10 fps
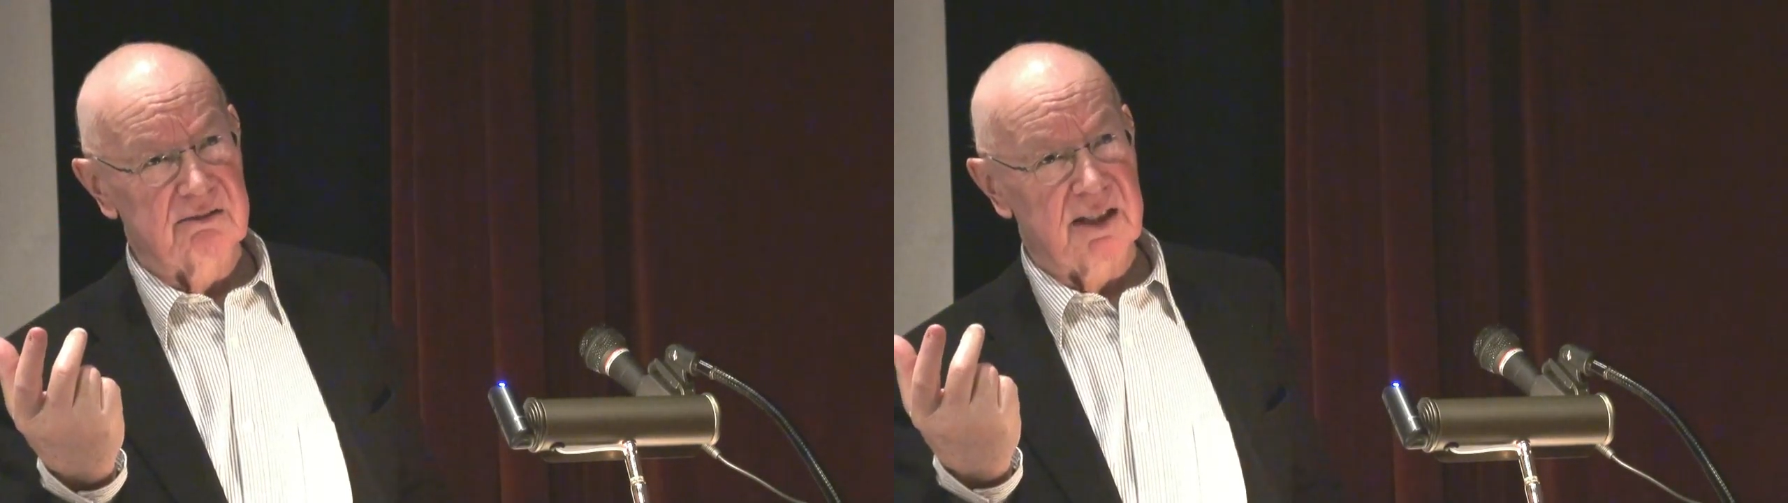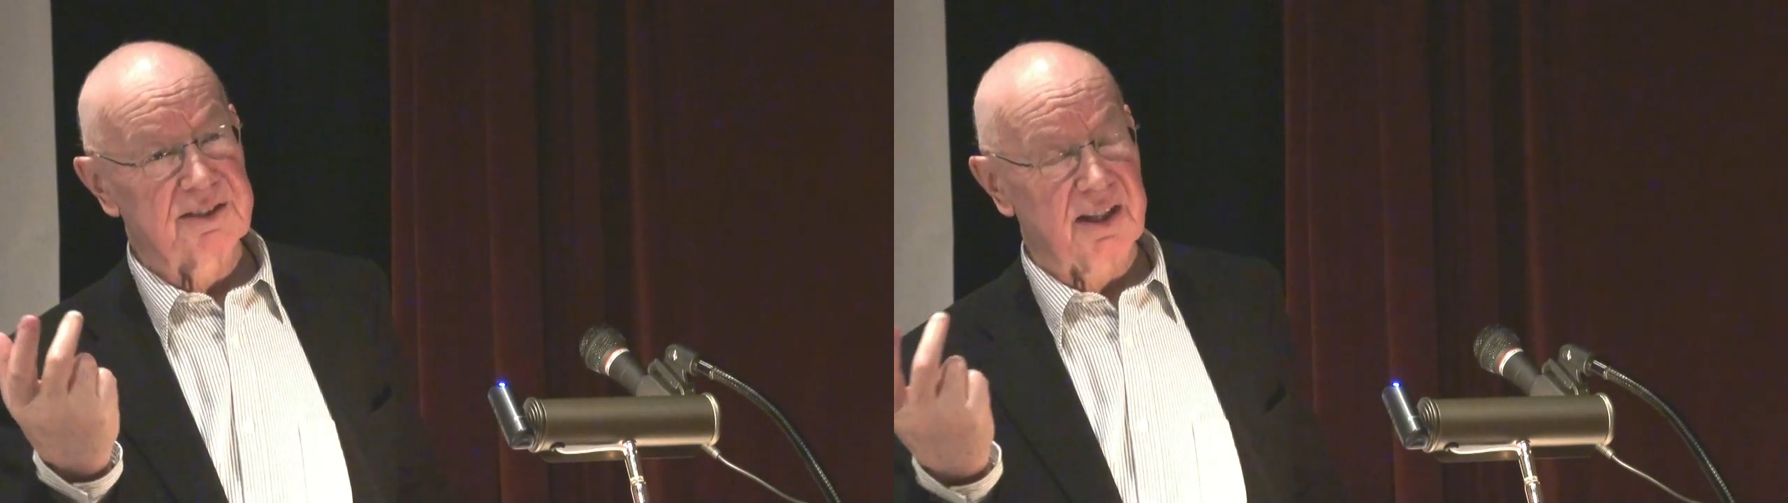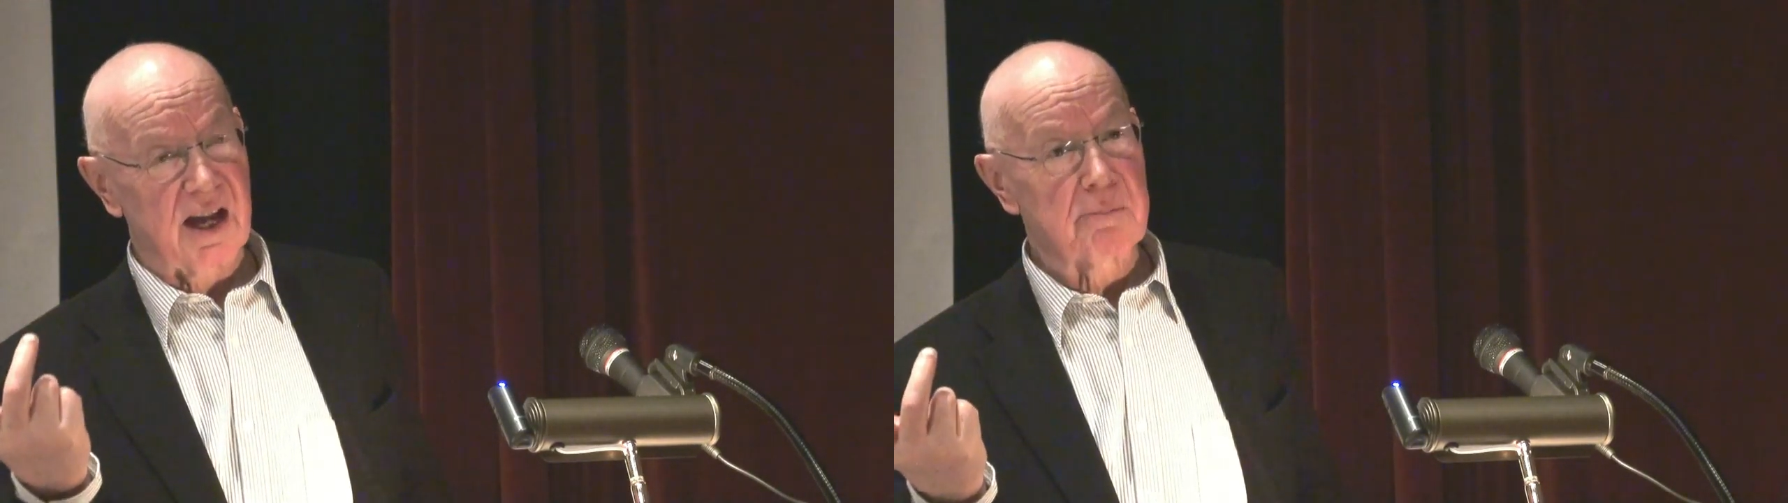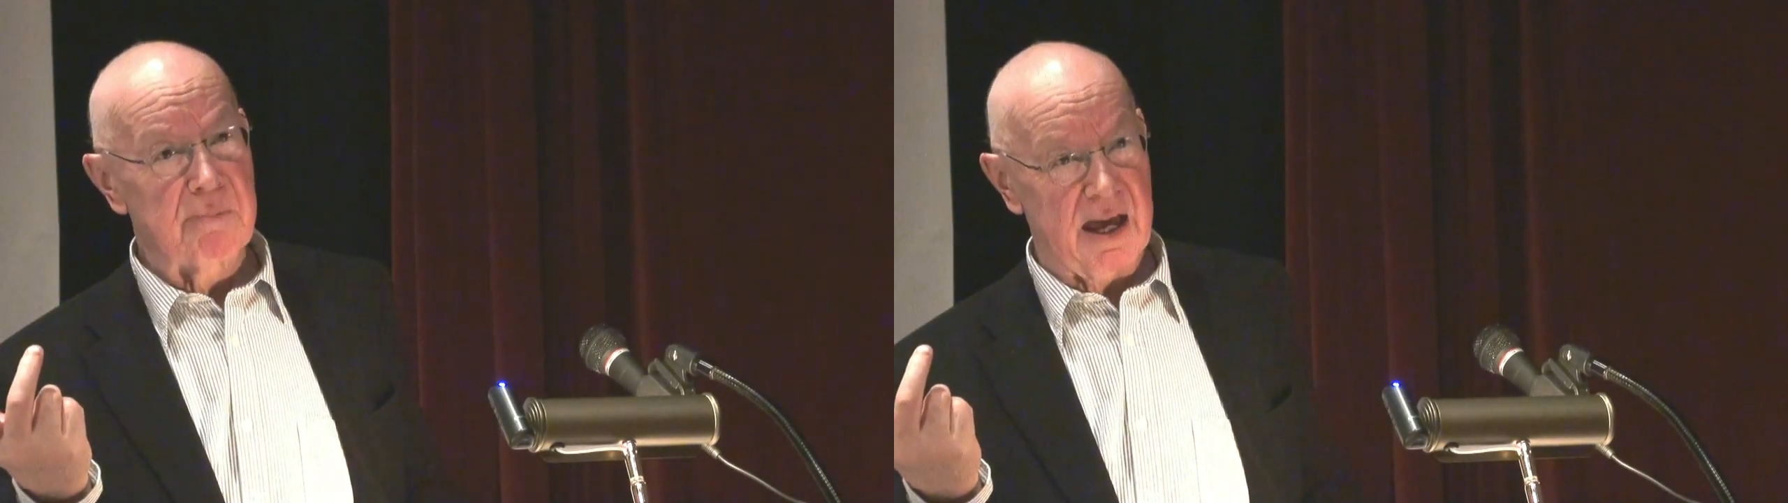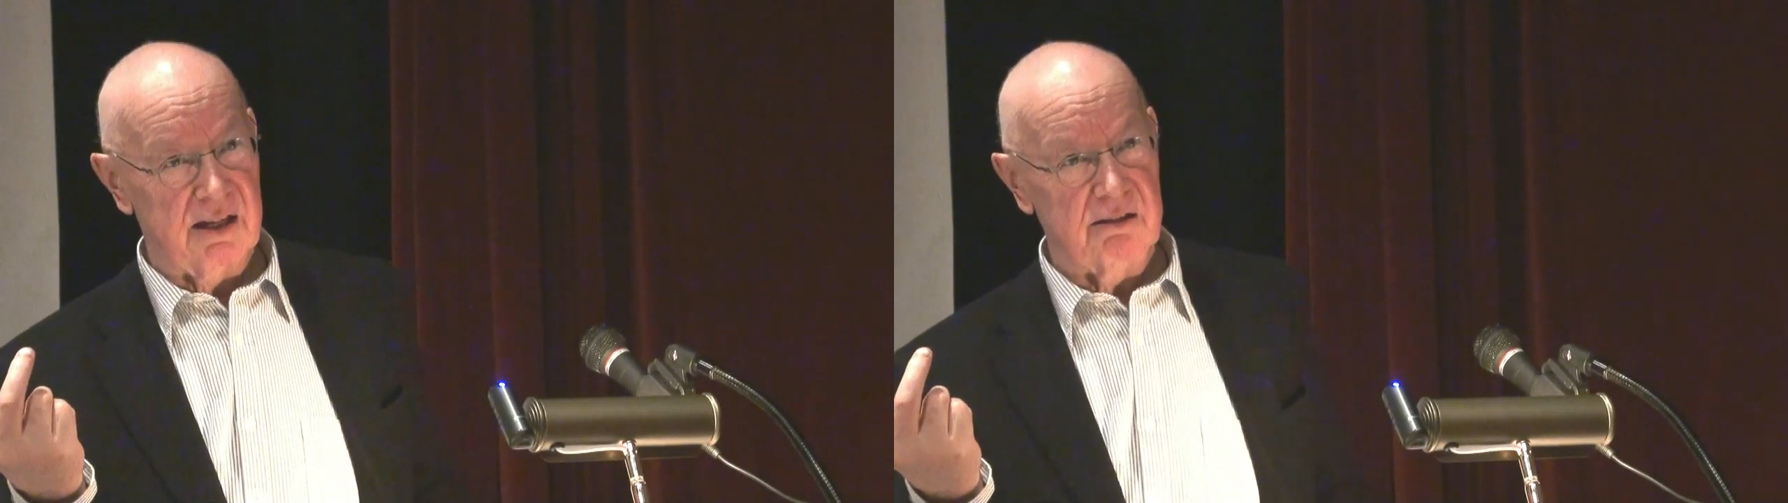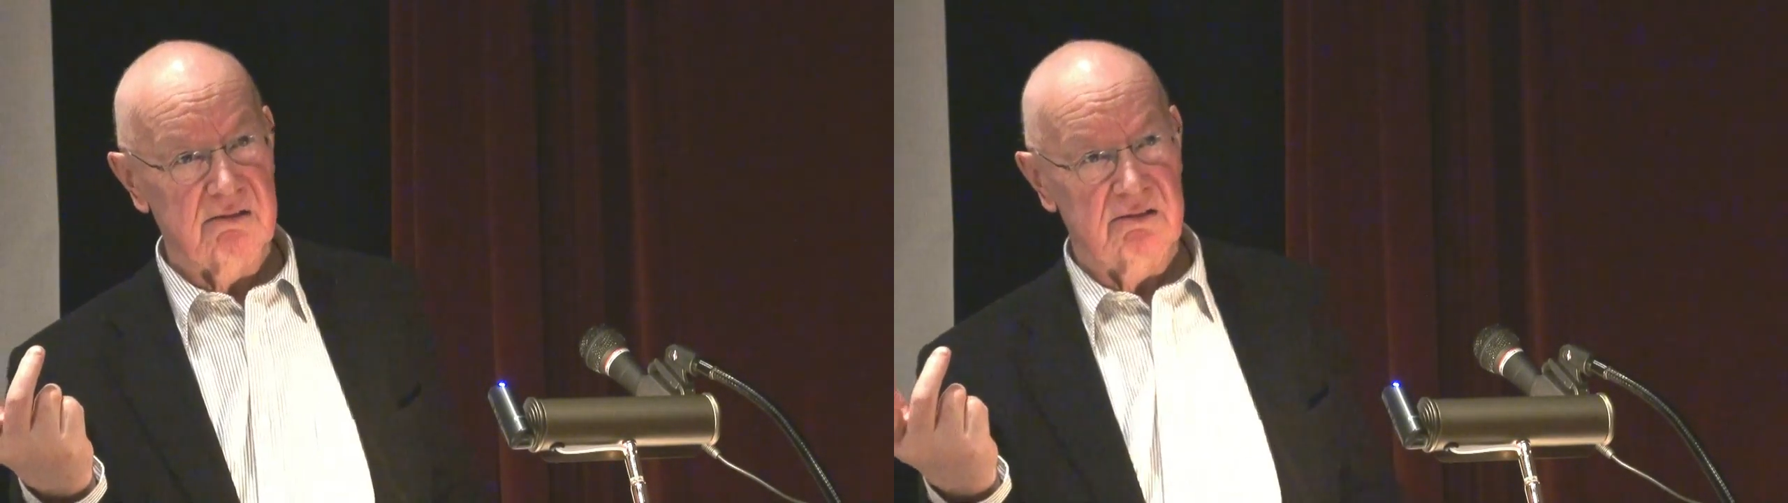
as a young man